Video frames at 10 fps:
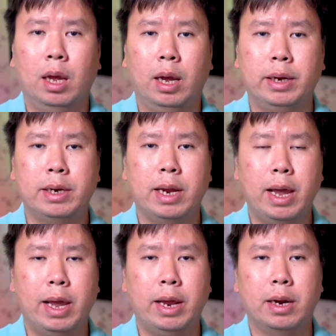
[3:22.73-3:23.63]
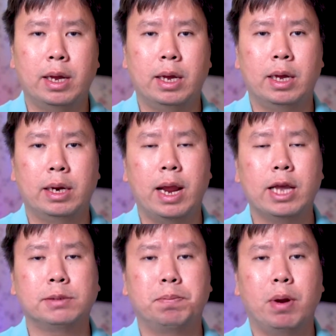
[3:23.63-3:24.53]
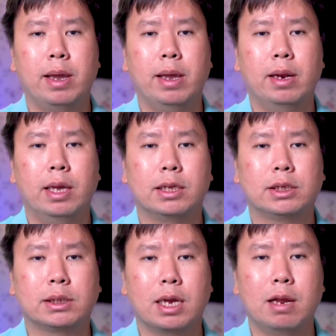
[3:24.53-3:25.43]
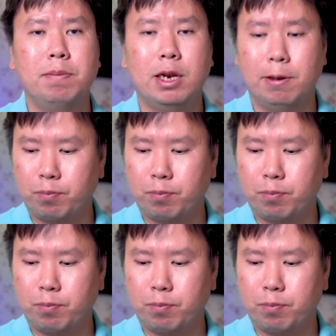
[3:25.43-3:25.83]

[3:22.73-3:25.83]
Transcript: And then the next plan, it's gonna be the